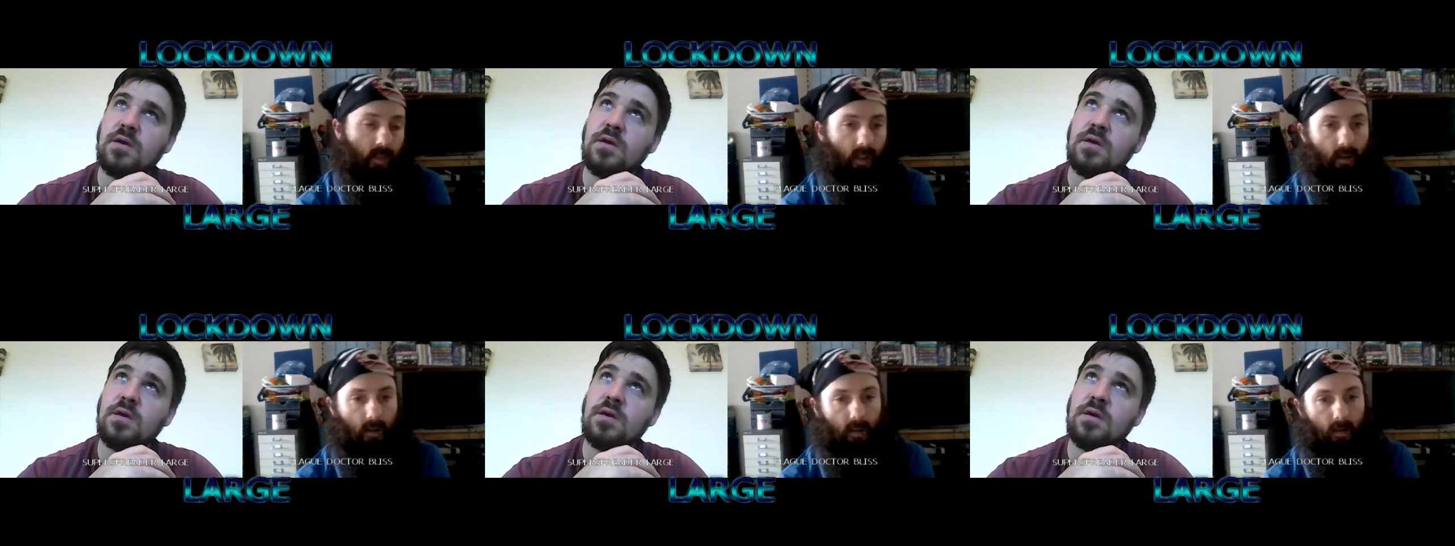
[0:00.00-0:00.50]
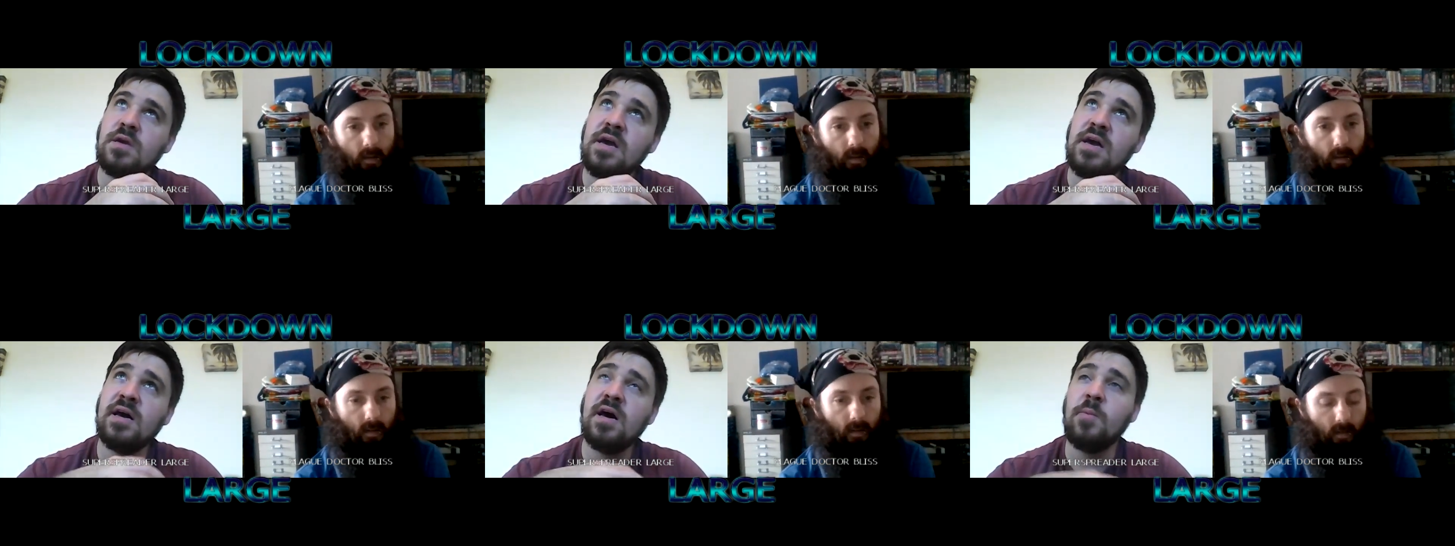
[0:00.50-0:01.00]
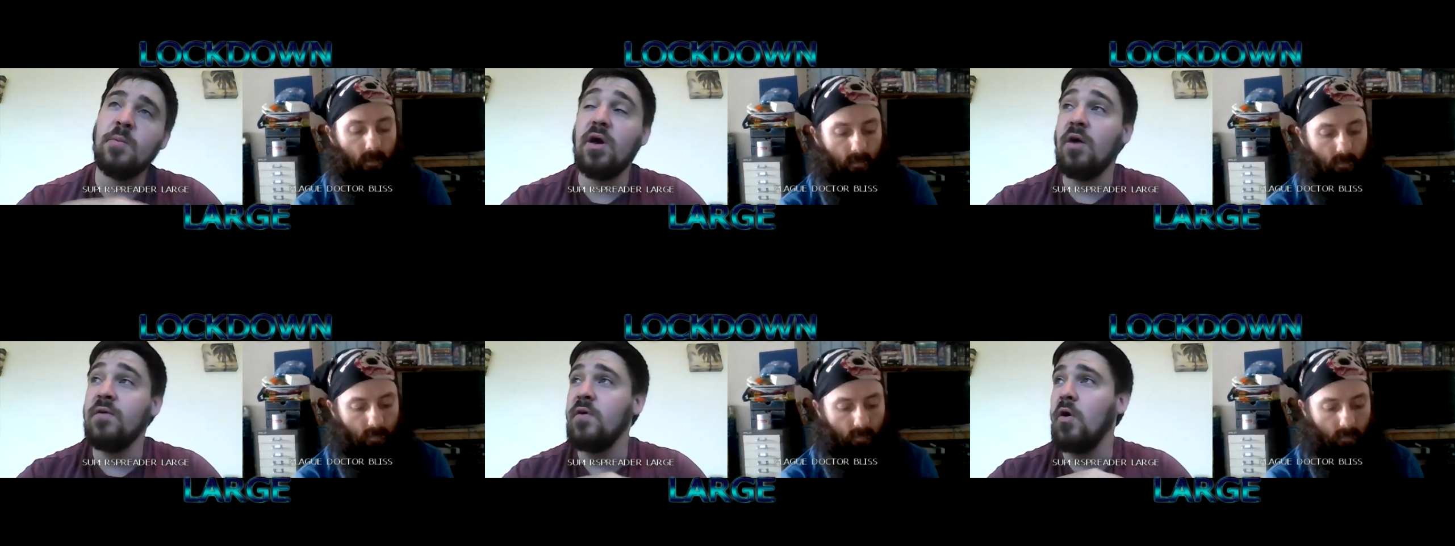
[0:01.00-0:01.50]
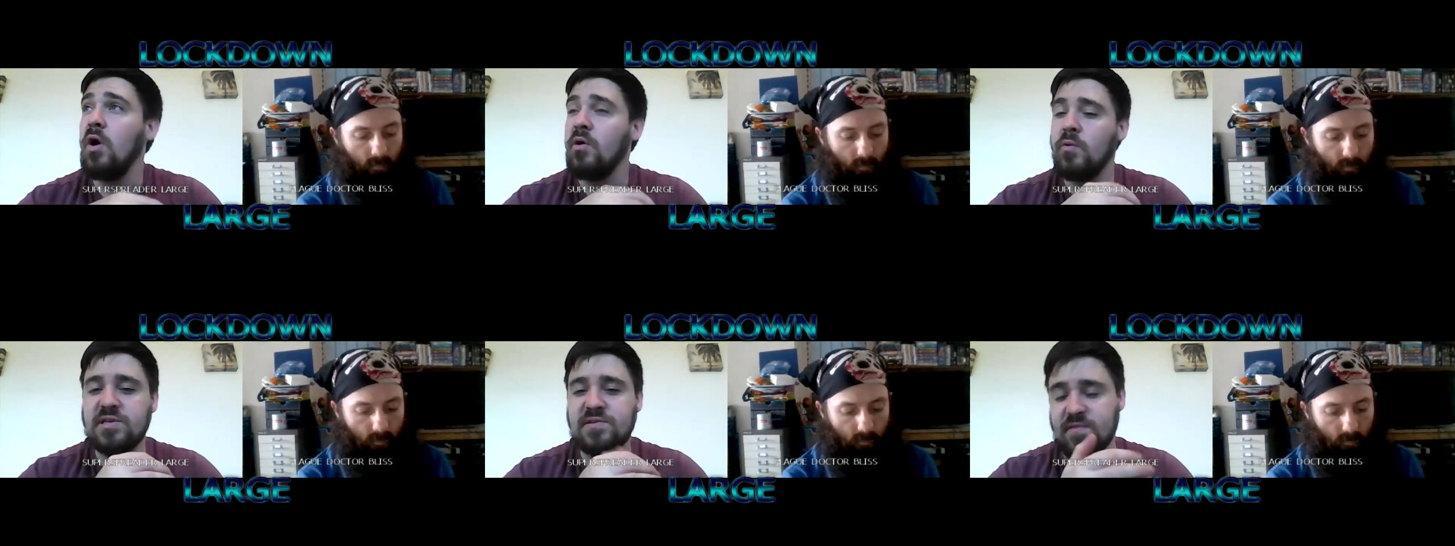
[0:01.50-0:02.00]
Speaker 1: Yeah, I, I, I always
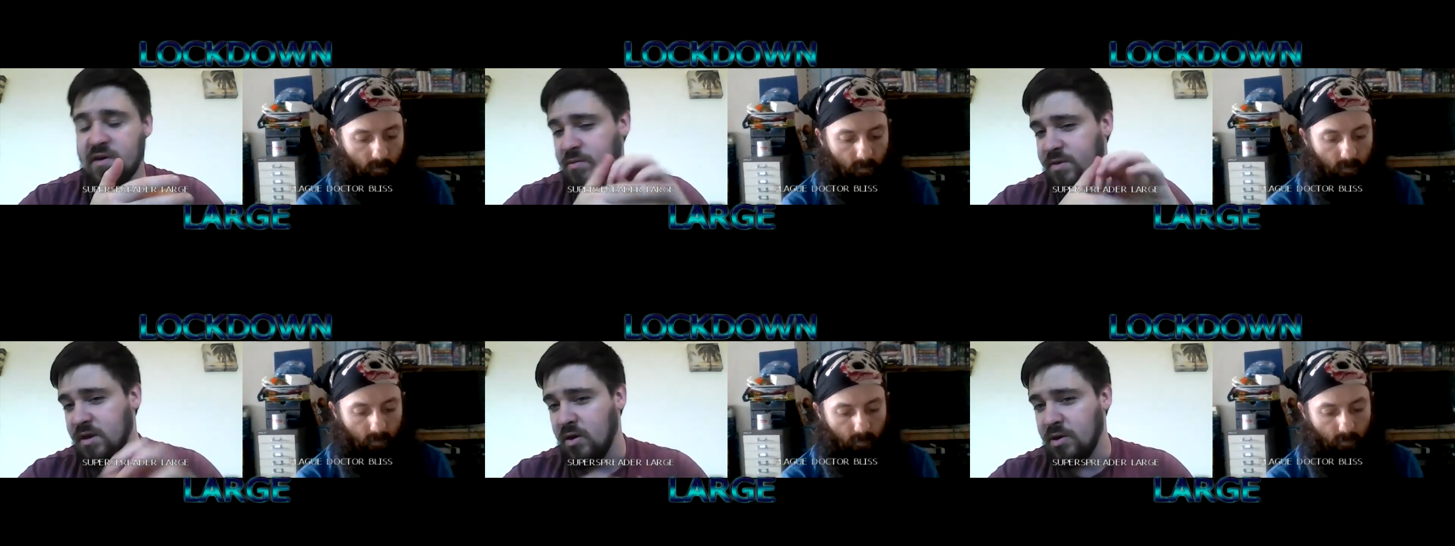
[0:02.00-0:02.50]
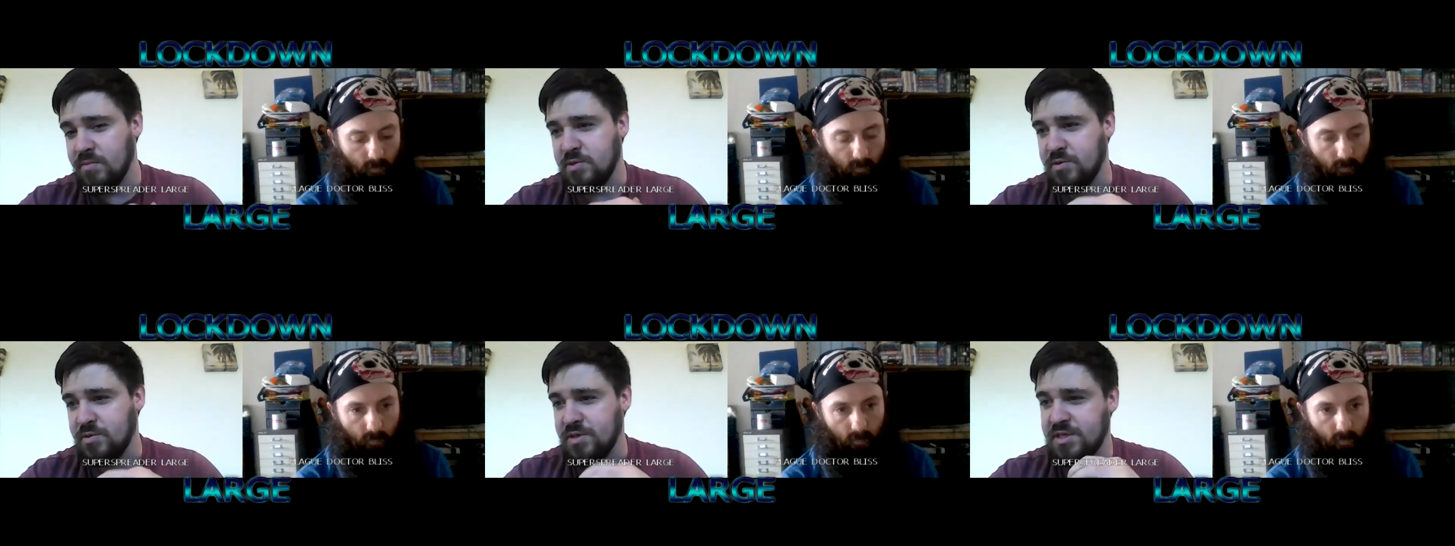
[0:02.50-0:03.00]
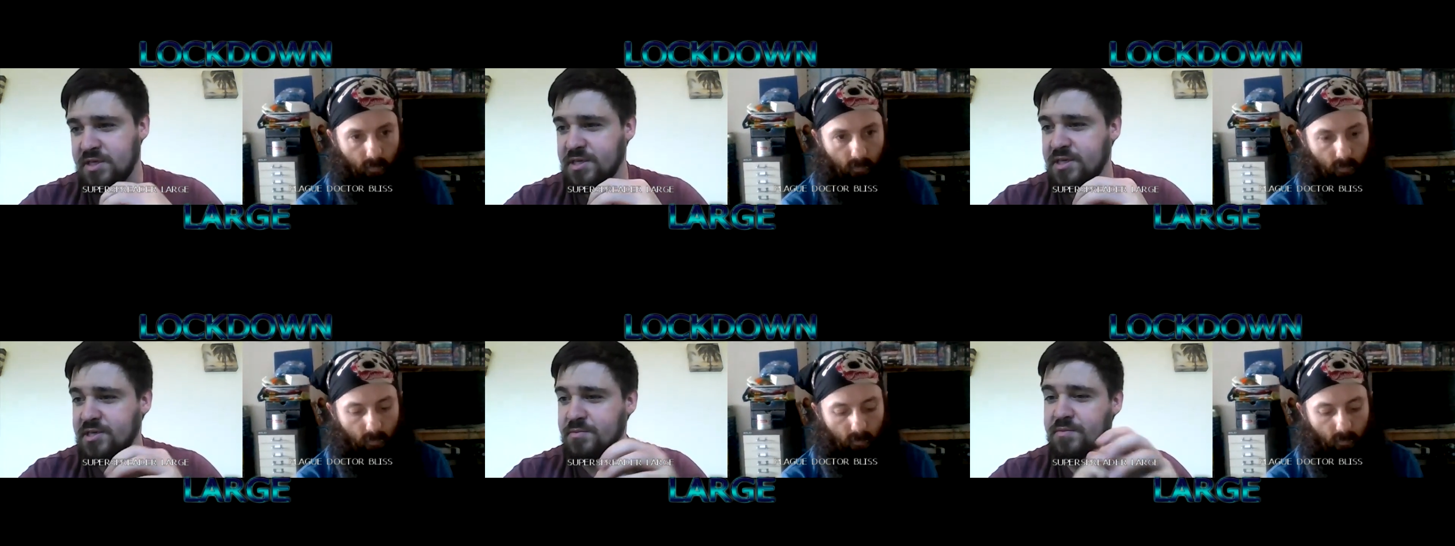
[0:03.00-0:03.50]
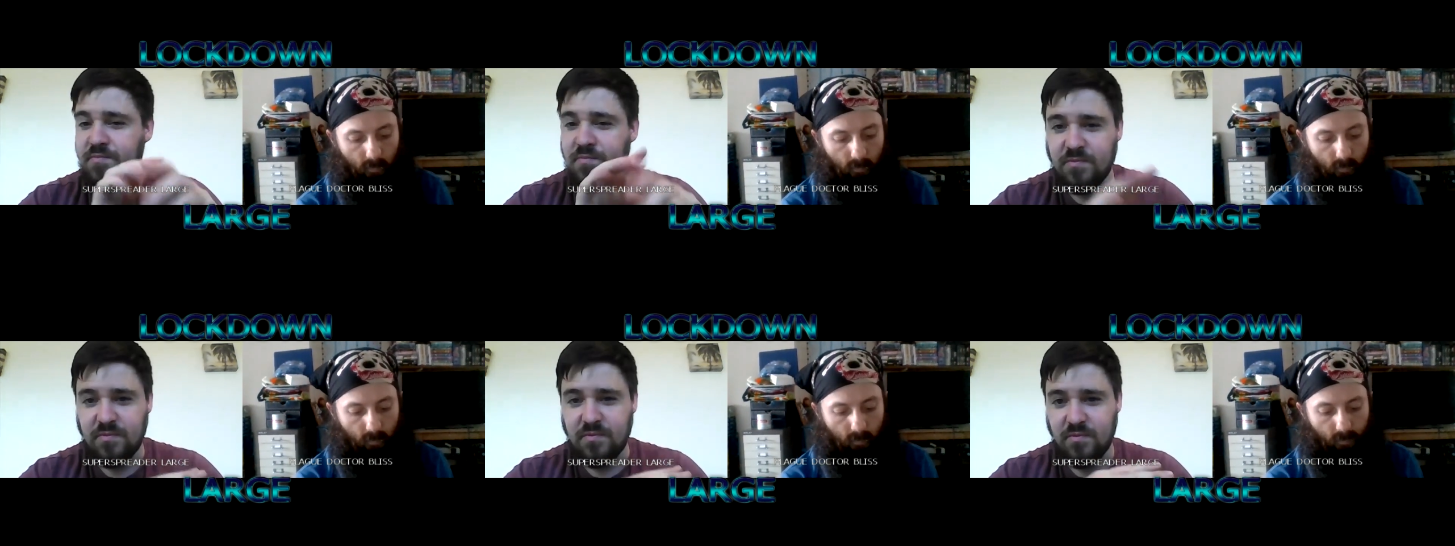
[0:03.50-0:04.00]
flirt with the line between cynicism and
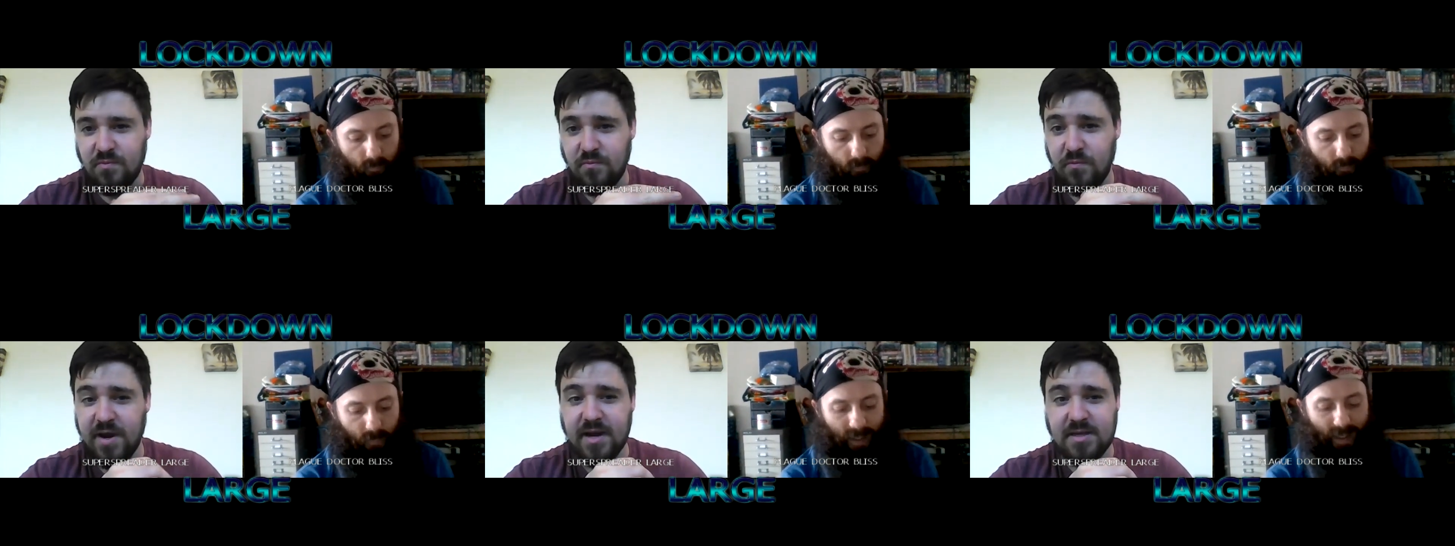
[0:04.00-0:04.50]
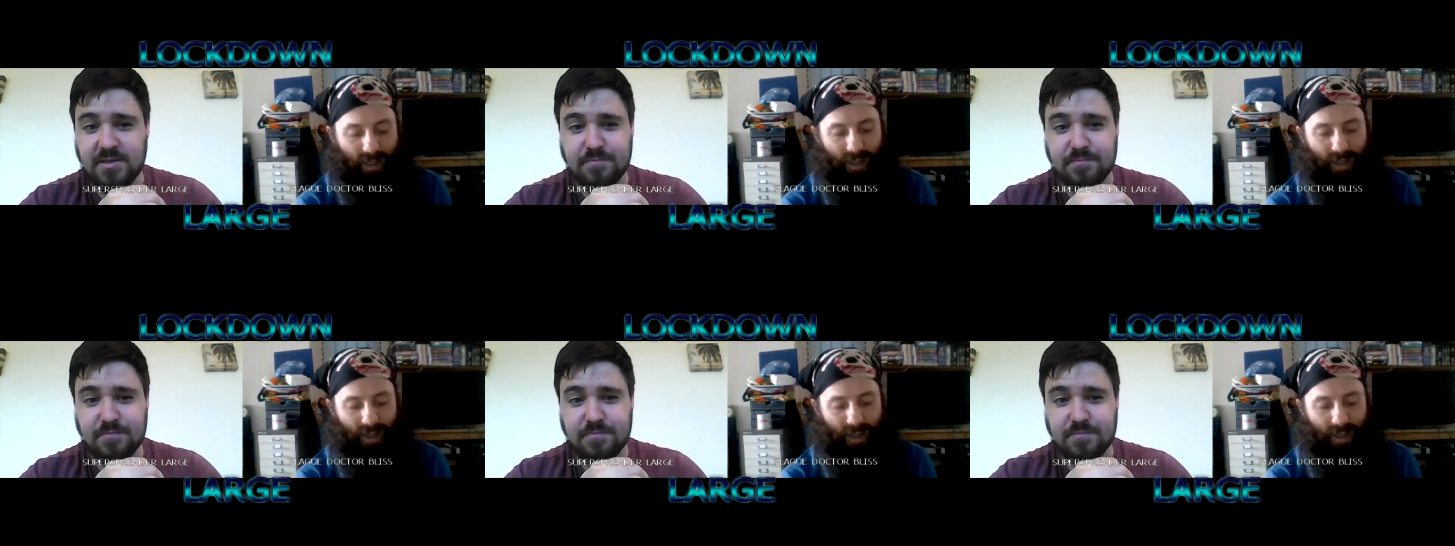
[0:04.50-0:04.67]
realism.